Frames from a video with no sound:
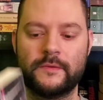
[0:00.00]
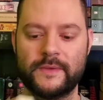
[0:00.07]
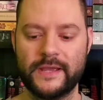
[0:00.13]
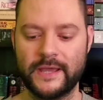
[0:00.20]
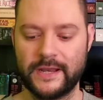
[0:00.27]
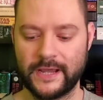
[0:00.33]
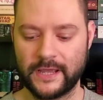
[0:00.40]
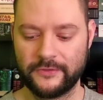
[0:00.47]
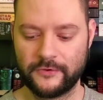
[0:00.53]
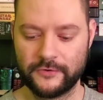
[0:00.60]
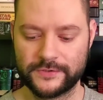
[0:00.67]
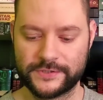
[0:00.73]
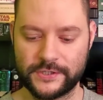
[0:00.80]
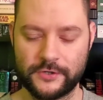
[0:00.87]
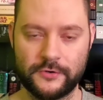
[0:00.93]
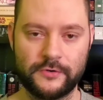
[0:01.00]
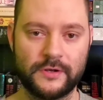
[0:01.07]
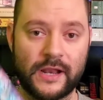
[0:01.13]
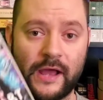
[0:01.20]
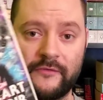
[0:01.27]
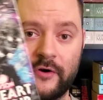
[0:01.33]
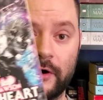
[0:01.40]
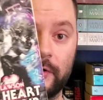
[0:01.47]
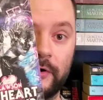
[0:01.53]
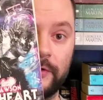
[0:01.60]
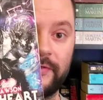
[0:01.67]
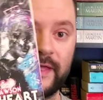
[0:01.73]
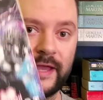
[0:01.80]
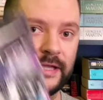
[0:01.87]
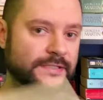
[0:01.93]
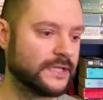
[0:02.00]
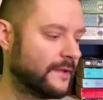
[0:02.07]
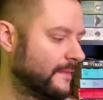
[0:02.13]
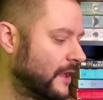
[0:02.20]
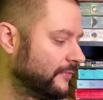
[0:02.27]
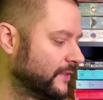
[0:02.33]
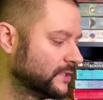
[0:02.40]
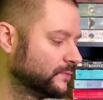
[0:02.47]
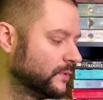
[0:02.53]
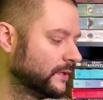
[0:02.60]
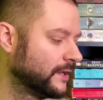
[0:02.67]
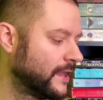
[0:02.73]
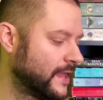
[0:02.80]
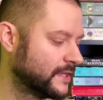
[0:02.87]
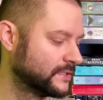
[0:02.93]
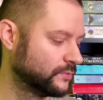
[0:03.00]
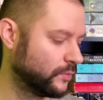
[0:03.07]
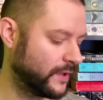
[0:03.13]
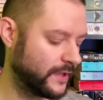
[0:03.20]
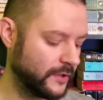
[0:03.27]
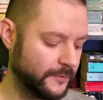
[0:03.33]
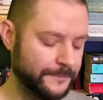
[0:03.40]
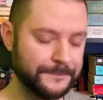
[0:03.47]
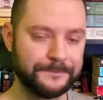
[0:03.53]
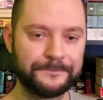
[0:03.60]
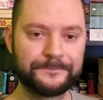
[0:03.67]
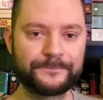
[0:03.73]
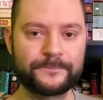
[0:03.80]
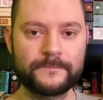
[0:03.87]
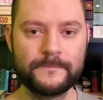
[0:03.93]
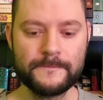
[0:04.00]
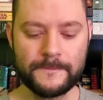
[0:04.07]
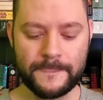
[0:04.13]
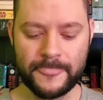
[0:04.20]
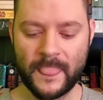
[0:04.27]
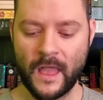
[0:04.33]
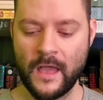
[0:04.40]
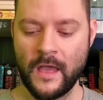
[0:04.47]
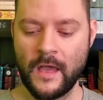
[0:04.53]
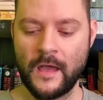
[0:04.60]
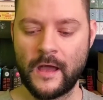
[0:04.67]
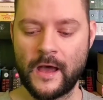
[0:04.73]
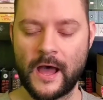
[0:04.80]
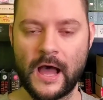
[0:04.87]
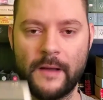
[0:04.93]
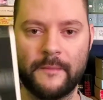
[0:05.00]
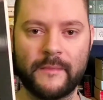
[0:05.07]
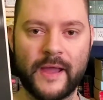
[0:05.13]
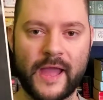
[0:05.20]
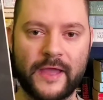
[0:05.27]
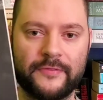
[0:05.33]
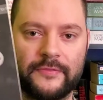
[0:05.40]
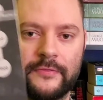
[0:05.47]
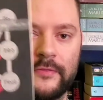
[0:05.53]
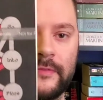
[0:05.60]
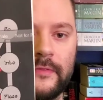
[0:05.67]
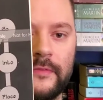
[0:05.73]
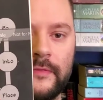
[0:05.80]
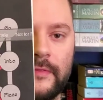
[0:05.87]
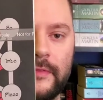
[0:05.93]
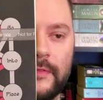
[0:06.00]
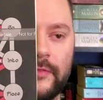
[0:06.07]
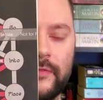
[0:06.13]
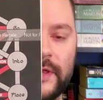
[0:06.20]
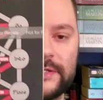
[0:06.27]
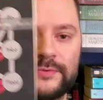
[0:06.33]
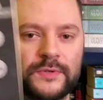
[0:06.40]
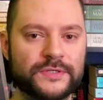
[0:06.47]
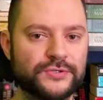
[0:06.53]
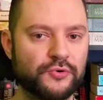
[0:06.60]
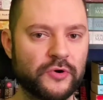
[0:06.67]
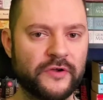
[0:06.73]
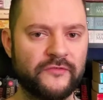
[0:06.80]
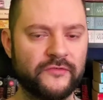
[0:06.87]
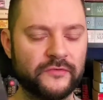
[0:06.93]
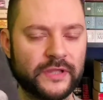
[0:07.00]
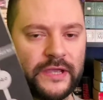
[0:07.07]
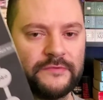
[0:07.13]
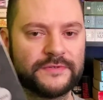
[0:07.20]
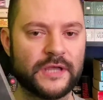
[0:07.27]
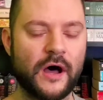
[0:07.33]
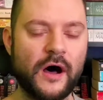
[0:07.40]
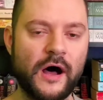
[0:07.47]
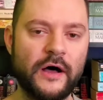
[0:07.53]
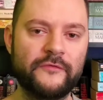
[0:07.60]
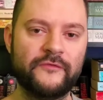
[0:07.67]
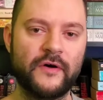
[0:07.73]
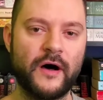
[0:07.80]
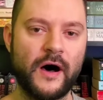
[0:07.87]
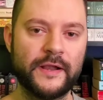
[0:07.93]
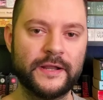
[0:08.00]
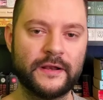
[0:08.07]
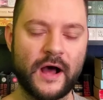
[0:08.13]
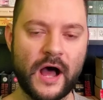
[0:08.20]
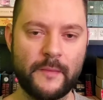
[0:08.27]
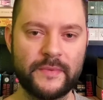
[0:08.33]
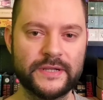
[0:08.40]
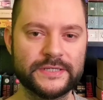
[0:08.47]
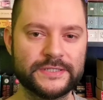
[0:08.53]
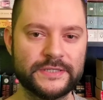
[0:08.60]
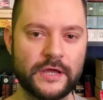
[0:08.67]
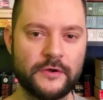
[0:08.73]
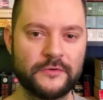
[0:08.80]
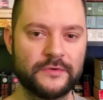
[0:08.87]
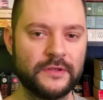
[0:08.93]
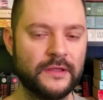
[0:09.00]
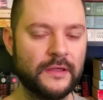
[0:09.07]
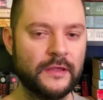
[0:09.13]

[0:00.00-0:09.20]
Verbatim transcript: to be getting into soon. I've heard good things about this one as well. Um, and this one sort of leaves off on an ominous note,